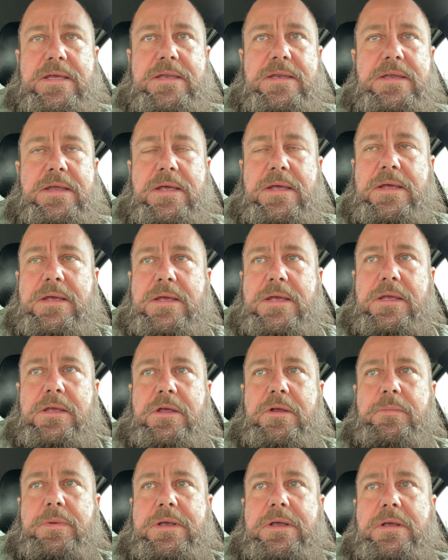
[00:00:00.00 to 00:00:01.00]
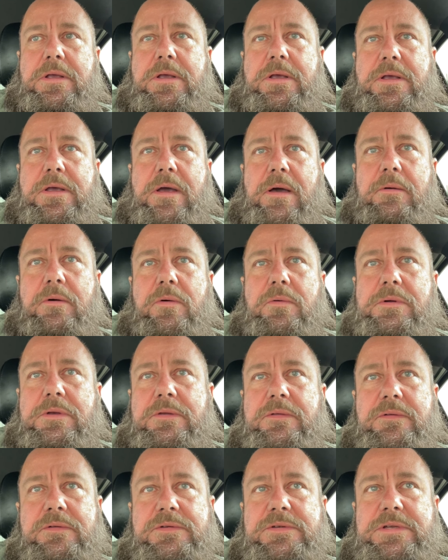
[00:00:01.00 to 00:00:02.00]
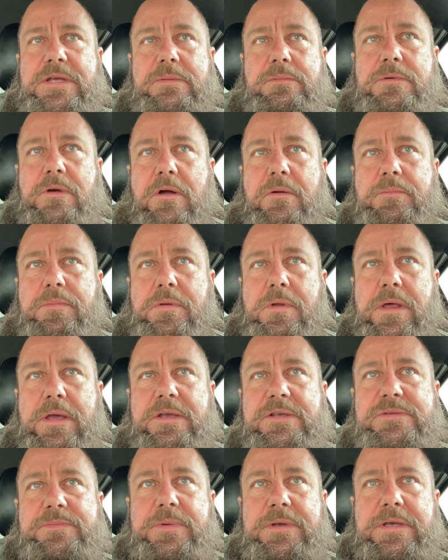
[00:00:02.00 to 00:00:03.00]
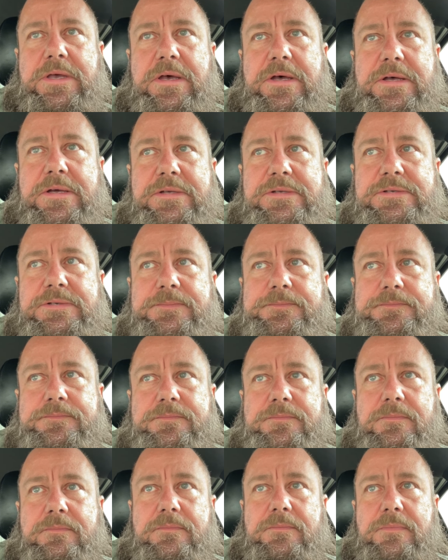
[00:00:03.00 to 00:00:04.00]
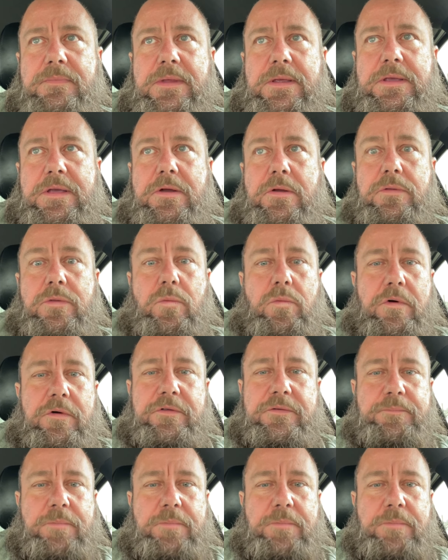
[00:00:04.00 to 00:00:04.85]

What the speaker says: and you go into this deep, dark place because the world's